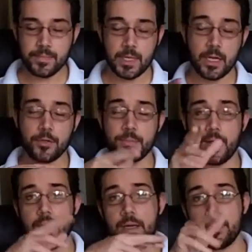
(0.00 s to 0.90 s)
closed my
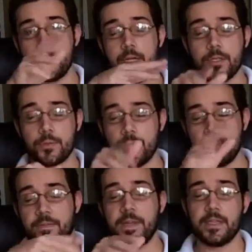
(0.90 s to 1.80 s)
eyes, swirled my
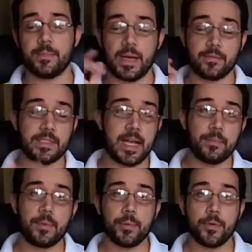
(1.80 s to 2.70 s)
fingers about and tapped
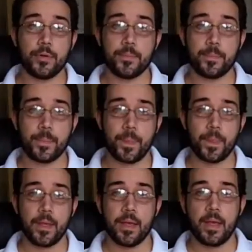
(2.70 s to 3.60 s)
the book.
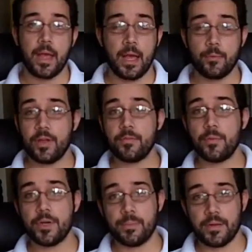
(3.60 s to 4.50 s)
And whatever
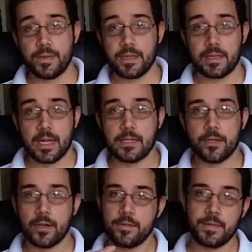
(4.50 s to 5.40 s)
word my finger landed
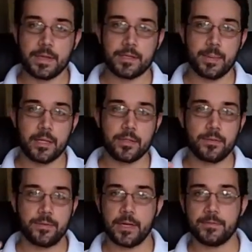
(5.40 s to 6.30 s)
on, I fingerspelled
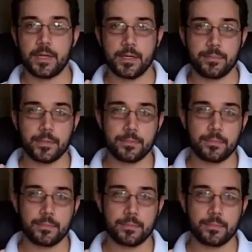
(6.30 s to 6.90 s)
5 times.